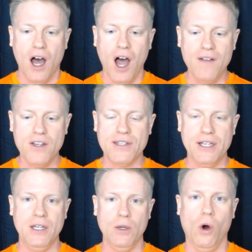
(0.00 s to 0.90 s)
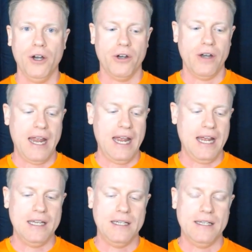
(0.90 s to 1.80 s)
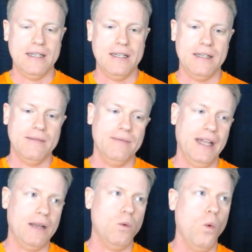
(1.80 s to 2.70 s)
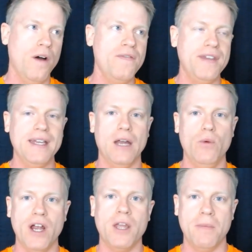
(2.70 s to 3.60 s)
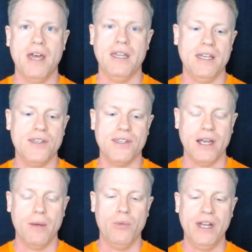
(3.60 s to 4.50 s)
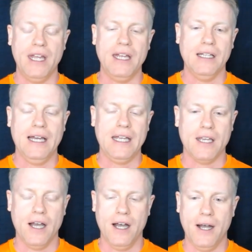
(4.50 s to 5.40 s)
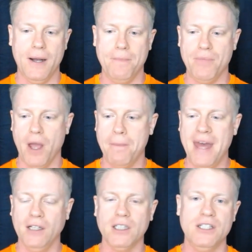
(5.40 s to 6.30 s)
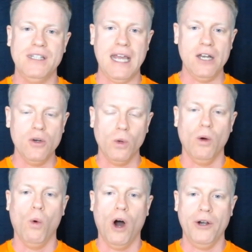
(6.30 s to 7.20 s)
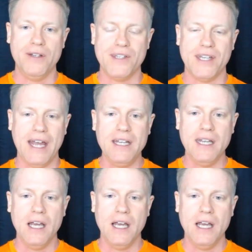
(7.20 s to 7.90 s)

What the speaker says: obviously you need water. And like one thing I recommend is bringing like a metal container with water inside,